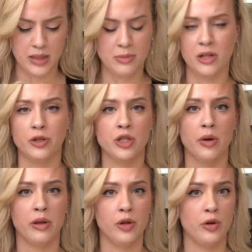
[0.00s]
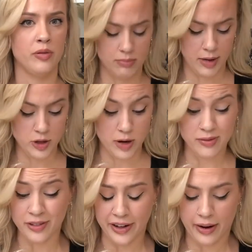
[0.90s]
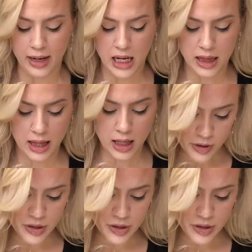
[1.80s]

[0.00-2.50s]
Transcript: I'm still just going through to make sure I haven't forgotten anything.